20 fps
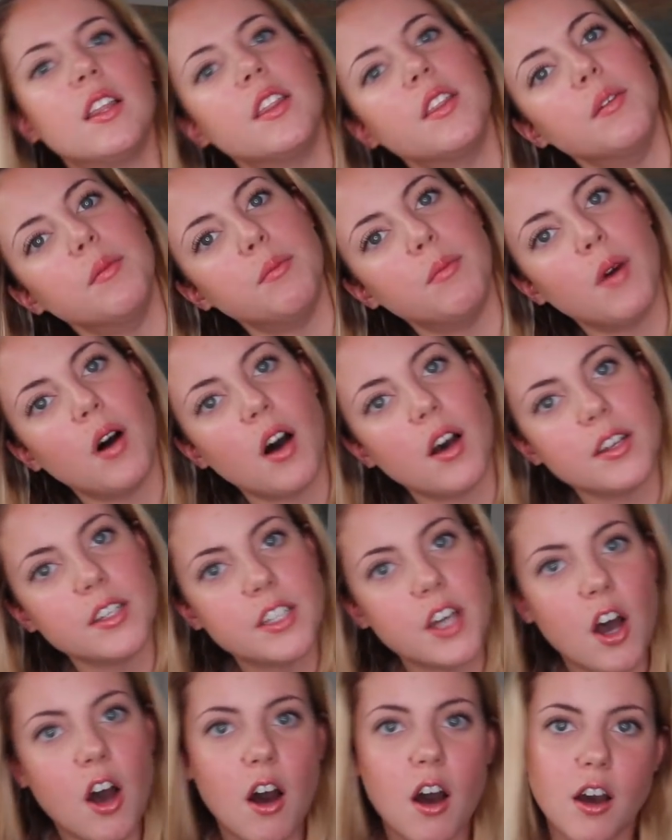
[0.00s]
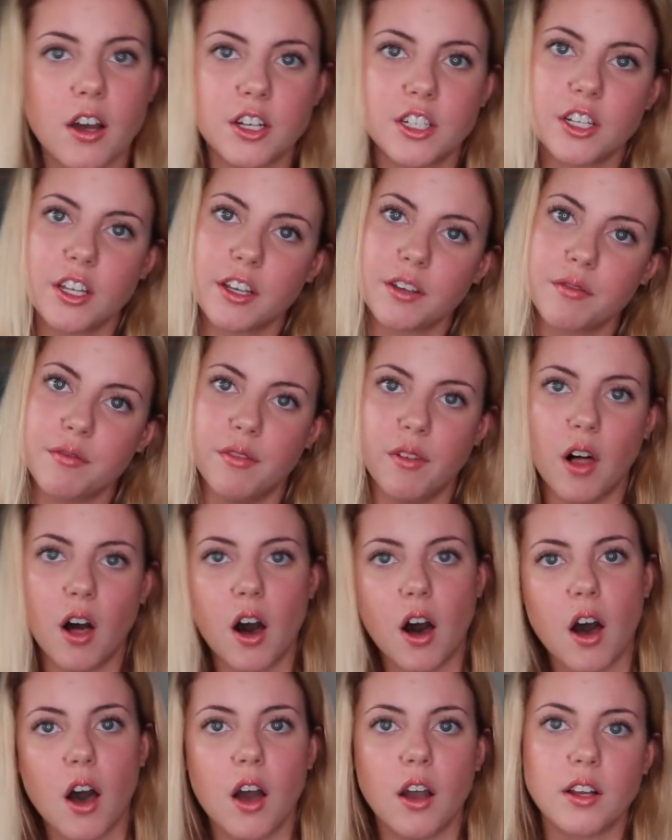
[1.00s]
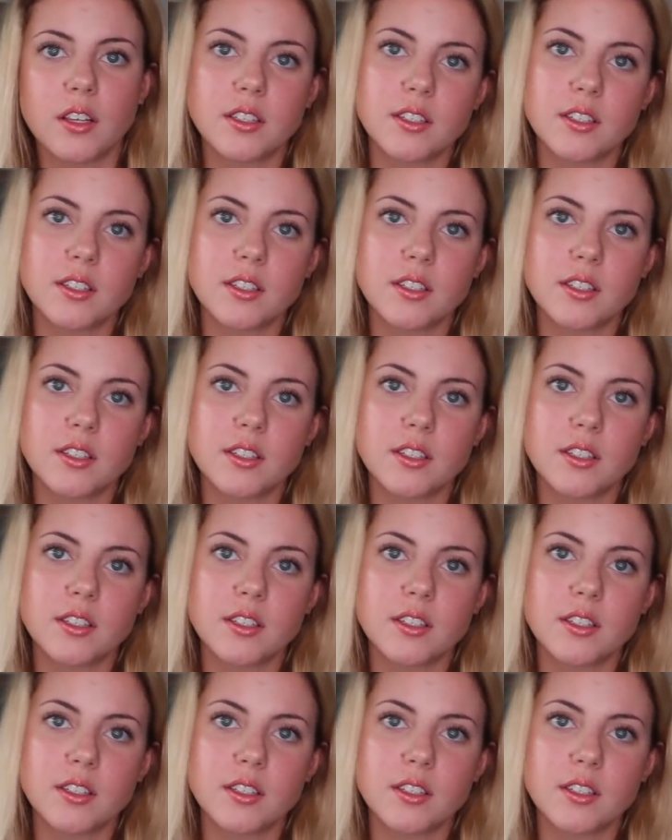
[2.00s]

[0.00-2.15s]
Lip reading: the montage, like vlog